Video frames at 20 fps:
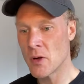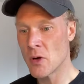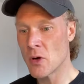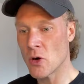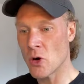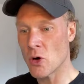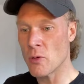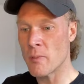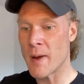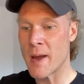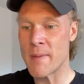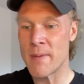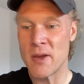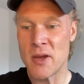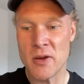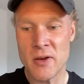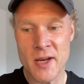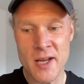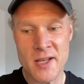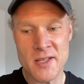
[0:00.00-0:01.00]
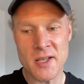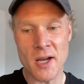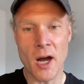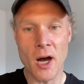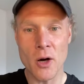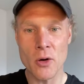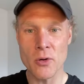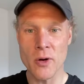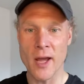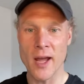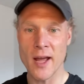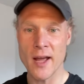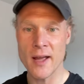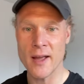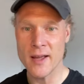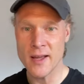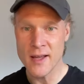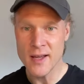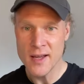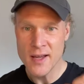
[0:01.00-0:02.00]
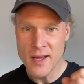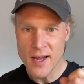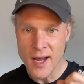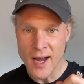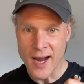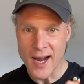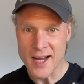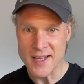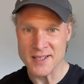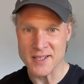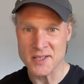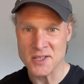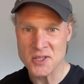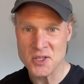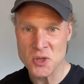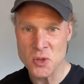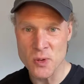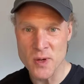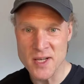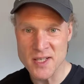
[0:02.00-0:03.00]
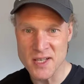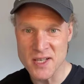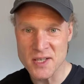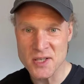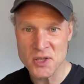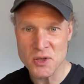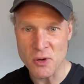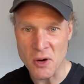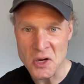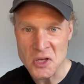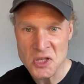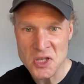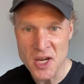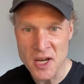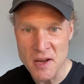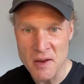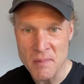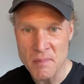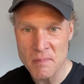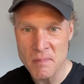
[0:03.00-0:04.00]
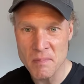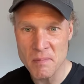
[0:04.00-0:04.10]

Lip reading: or maybe you need to hold it as a squeezy scrunchie,